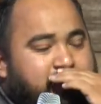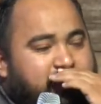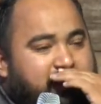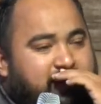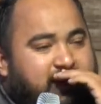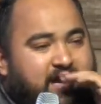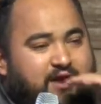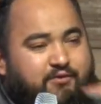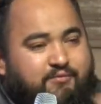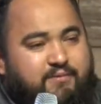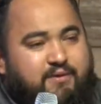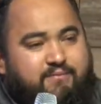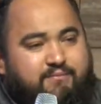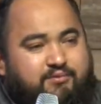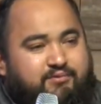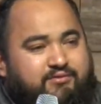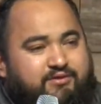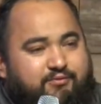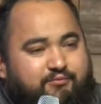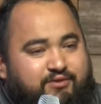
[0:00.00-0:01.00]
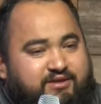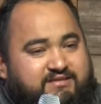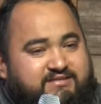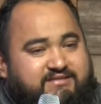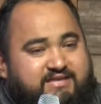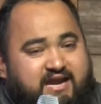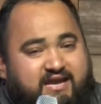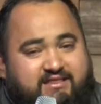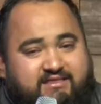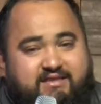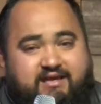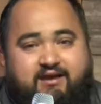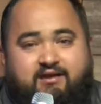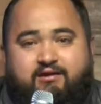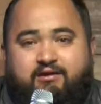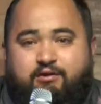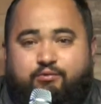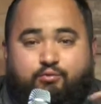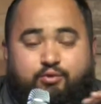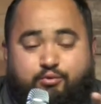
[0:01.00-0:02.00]
And I remember that we sat
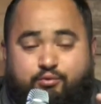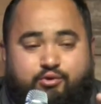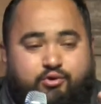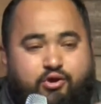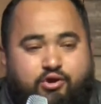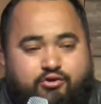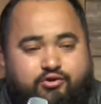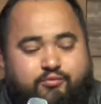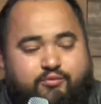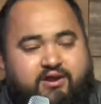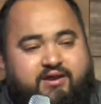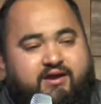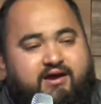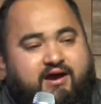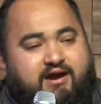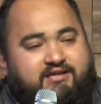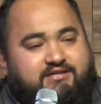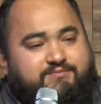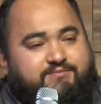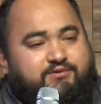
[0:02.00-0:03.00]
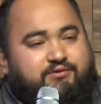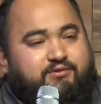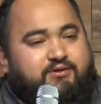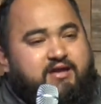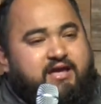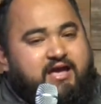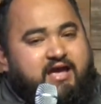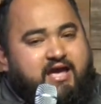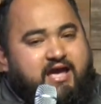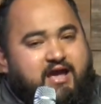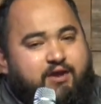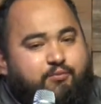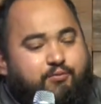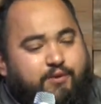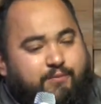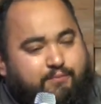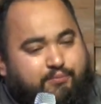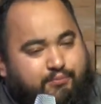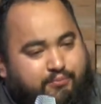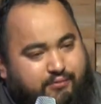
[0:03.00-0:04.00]
there, and we were on our way to the hospital, and
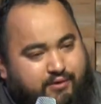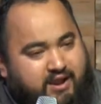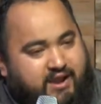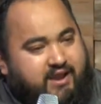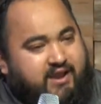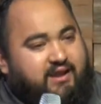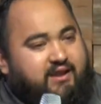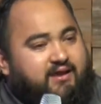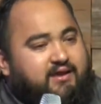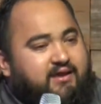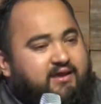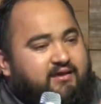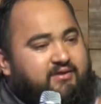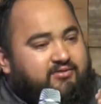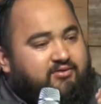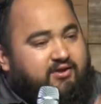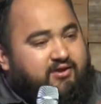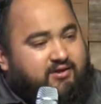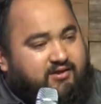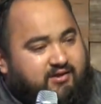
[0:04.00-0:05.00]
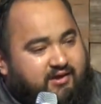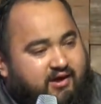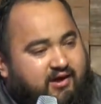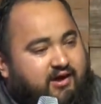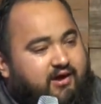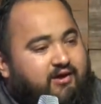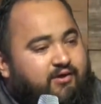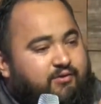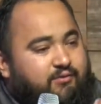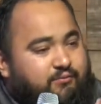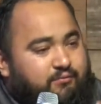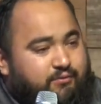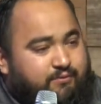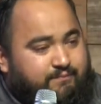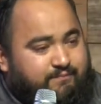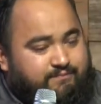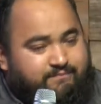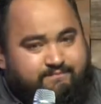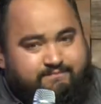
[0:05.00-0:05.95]
we prayed that God would